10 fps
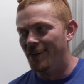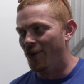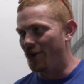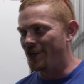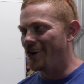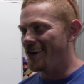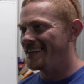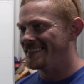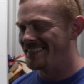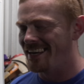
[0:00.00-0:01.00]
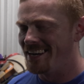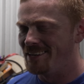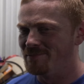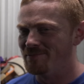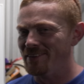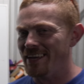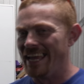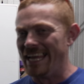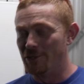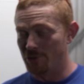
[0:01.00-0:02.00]
Alrighty guys,
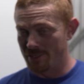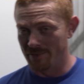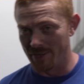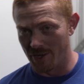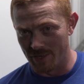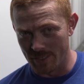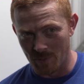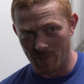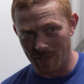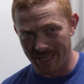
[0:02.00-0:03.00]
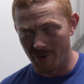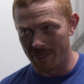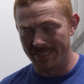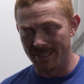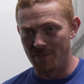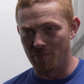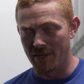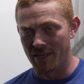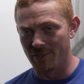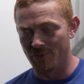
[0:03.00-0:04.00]
interesting video this one, and we're going deep
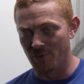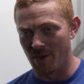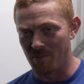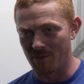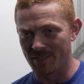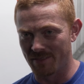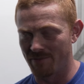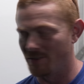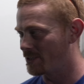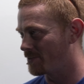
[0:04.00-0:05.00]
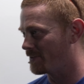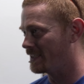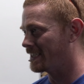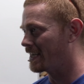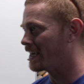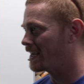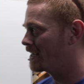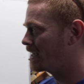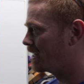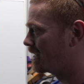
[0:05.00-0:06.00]
into arm wrestling philosophy today.
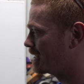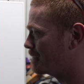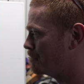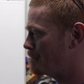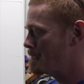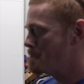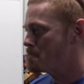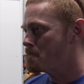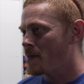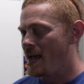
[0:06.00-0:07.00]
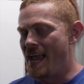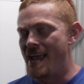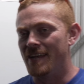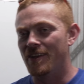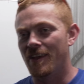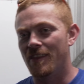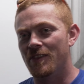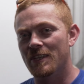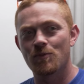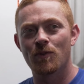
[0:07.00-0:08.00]
And
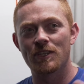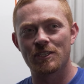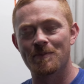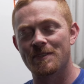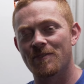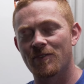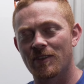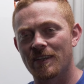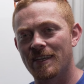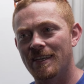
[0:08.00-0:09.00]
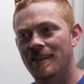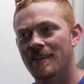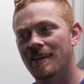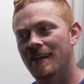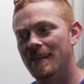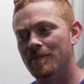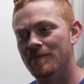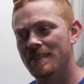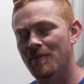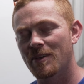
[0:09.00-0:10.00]
this one is specifically
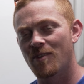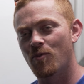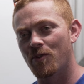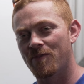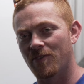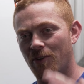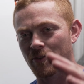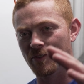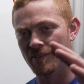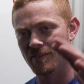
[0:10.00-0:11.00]
something I want to float